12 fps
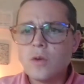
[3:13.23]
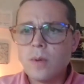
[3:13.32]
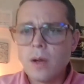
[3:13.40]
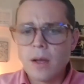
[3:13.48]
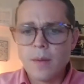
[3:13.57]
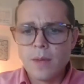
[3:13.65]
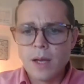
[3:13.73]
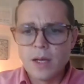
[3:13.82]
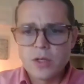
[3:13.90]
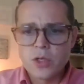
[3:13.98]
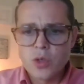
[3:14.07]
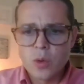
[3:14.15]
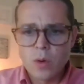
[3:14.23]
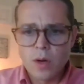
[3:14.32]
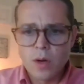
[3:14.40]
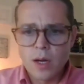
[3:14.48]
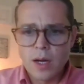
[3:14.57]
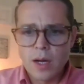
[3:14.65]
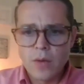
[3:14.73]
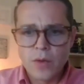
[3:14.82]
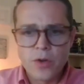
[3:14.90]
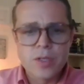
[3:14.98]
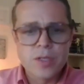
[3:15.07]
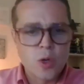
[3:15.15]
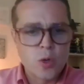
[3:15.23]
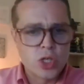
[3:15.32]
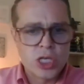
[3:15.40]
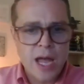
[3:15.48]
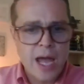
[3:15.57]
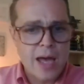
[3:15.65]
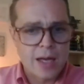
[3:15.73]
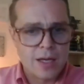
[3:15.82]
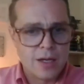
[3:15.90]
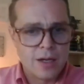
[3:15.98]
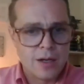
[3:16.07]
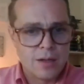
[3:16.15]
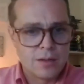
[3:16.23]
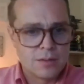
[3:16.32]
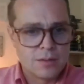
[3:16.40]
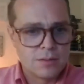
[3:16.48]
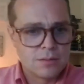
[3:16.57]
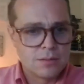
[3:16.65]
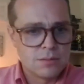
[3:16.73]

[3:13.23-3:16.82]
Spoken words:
too, but I'm not sure how. There is no chat here,